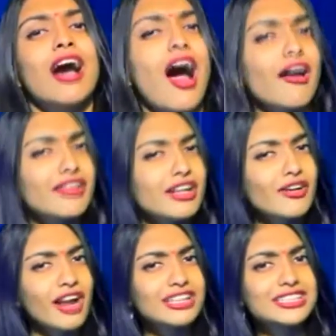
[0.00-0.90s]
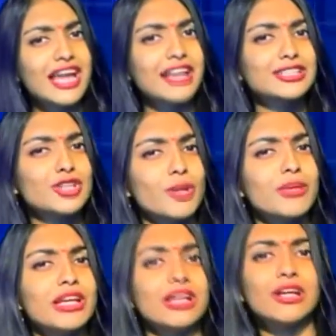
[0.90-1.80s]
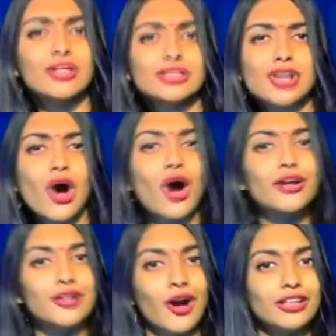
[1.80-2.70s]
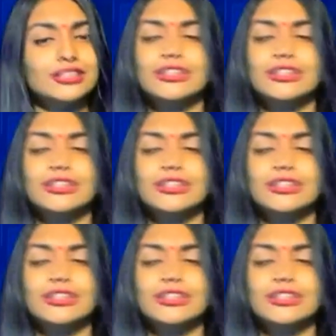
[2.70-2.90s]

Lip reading: Ariana Grande's line is going to be good or not.